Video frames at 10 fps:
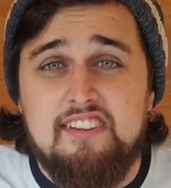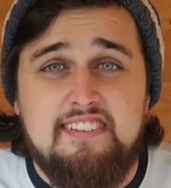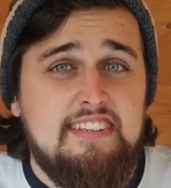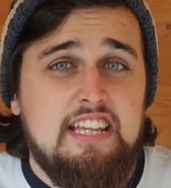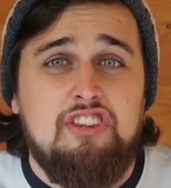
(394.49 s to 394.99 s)

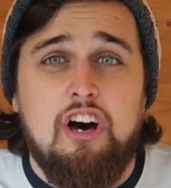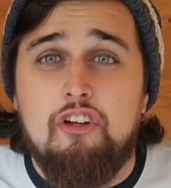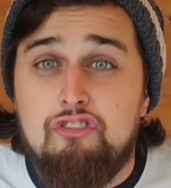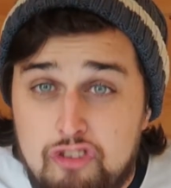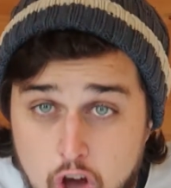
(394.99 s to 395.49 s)
United did
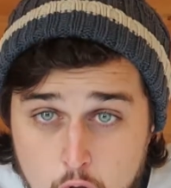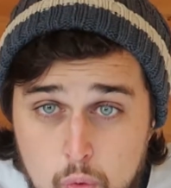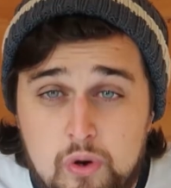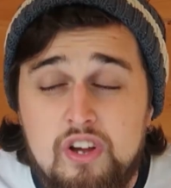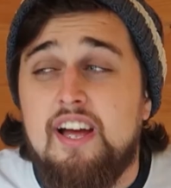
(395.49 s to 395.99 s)
not
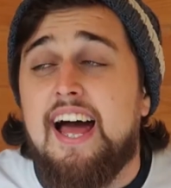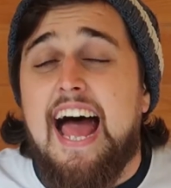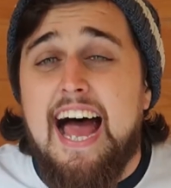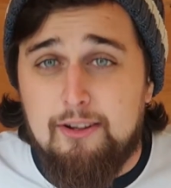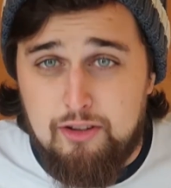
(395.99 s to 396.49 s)
know
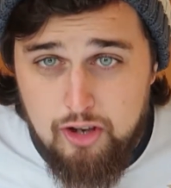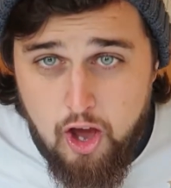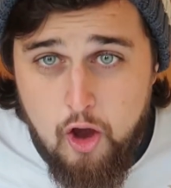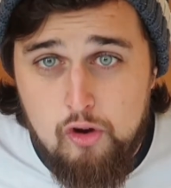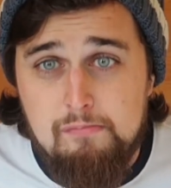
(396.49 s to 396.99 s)
how to
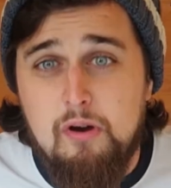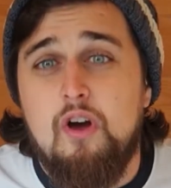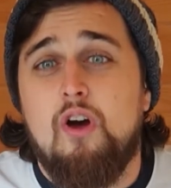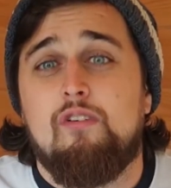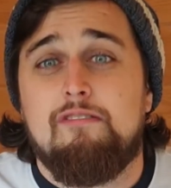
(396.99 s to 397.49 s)
cope
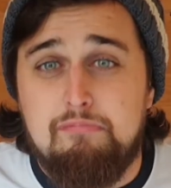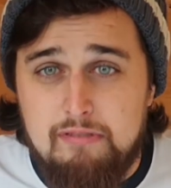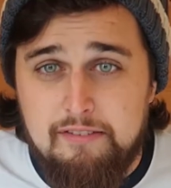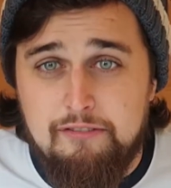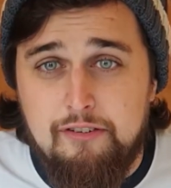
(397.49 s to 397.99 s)
with
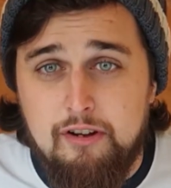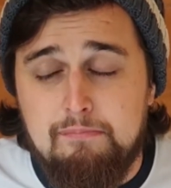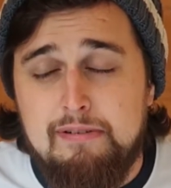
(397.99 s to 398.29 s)
Brentford.